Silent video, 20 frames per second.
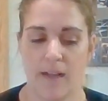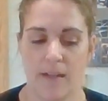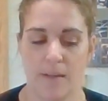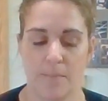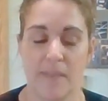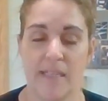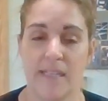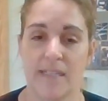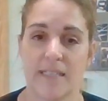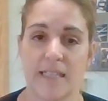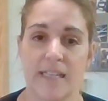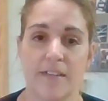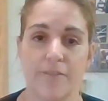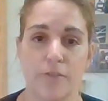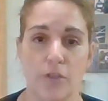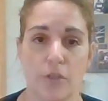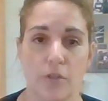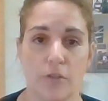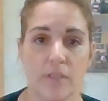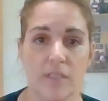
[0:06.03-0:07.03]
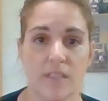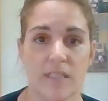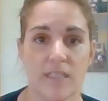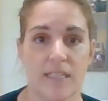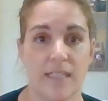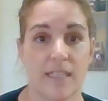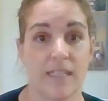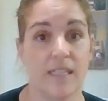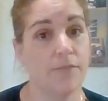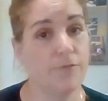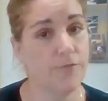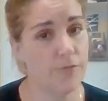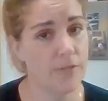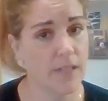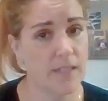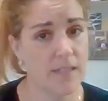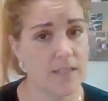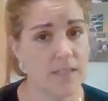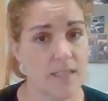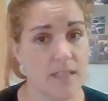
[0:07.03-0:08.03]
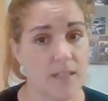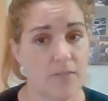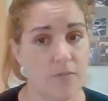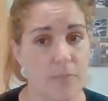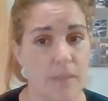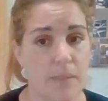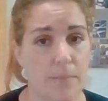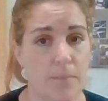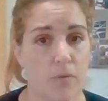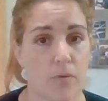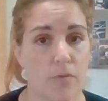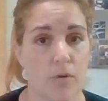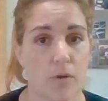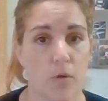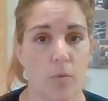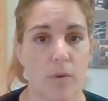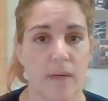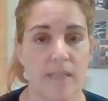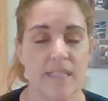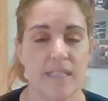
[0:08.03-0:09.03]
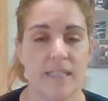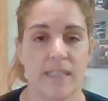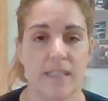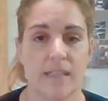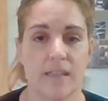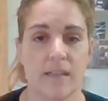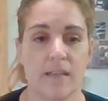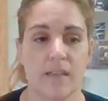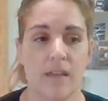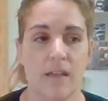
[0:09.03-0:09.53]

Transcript: because I have noticed an influx of people requesting